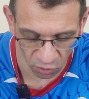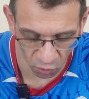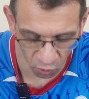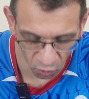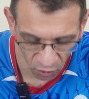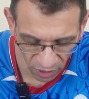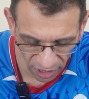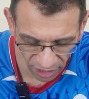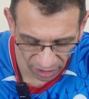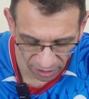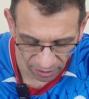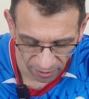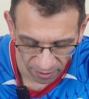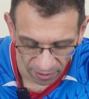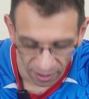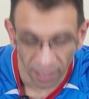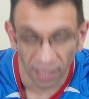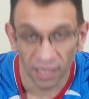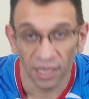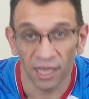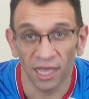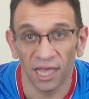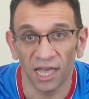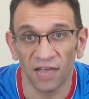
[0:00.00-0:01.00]
Well,
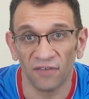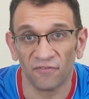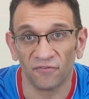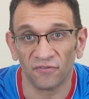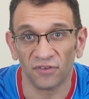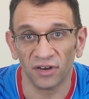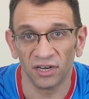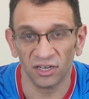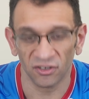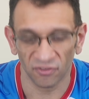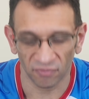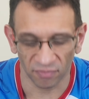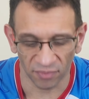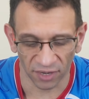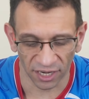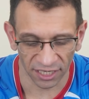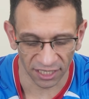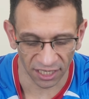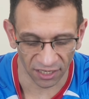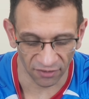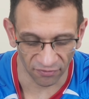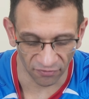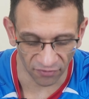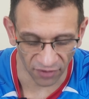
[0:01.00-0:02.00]
a friend of mine
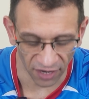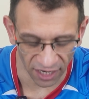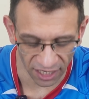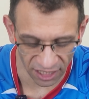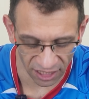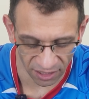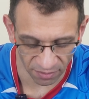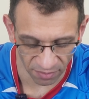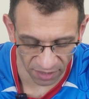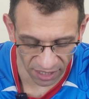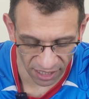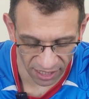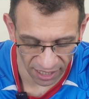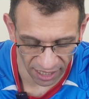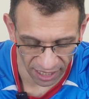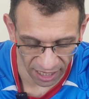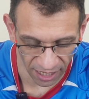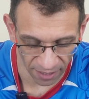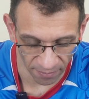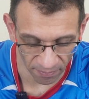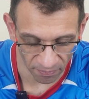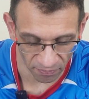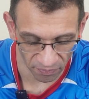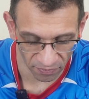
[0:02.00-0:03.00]
advised me
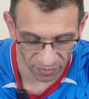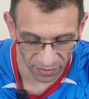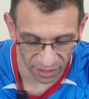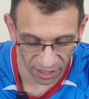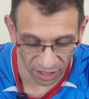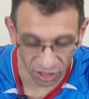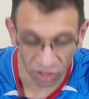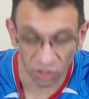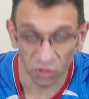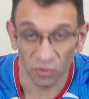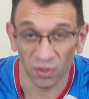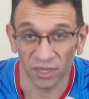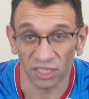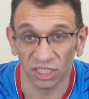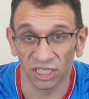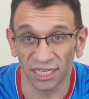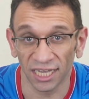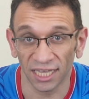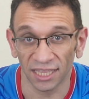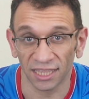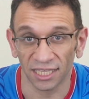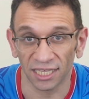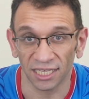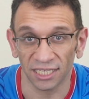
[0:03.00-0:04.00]
to actually
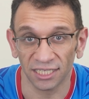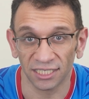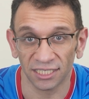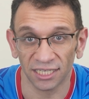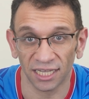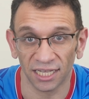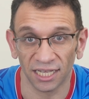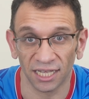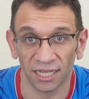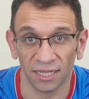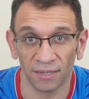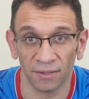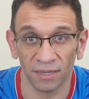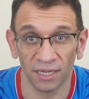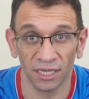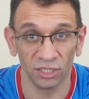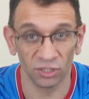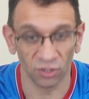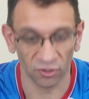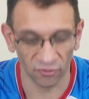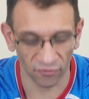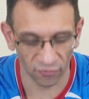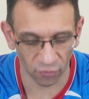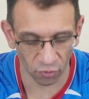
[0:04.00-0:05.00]
get these. He's
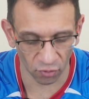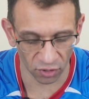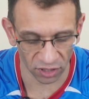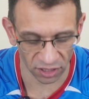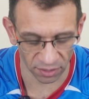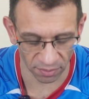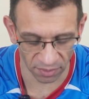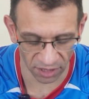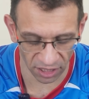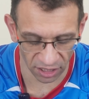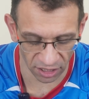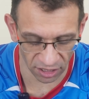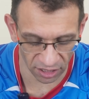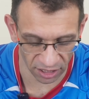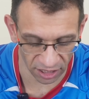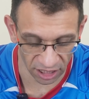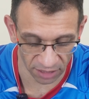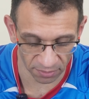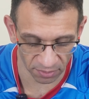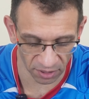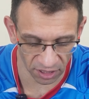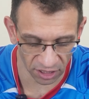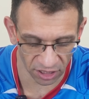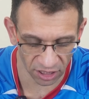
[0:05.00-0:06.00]
a 400 meter
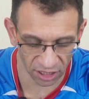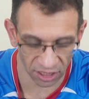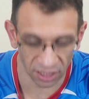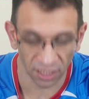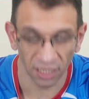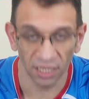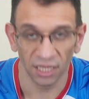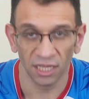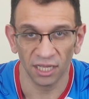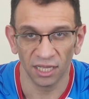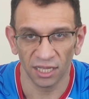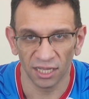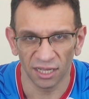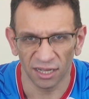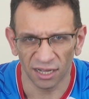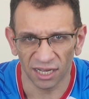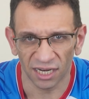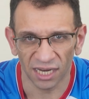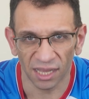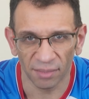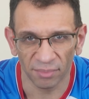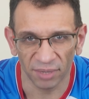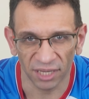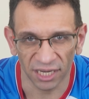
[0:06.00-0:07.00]
sprinter, and
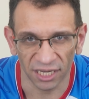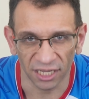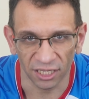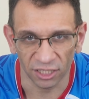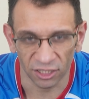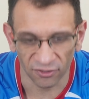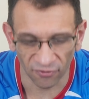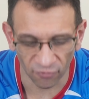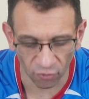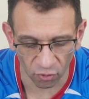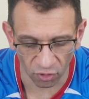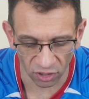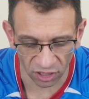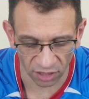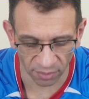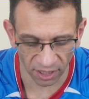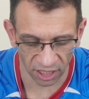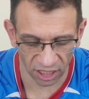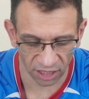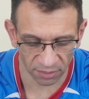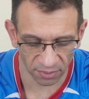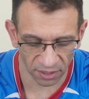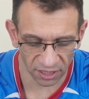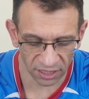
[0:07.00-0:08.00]
I'm getting into 400 meter
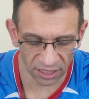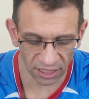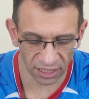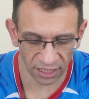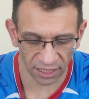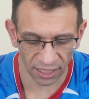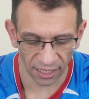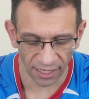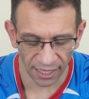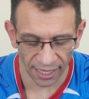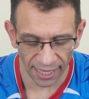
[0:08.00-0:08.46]
sprinting.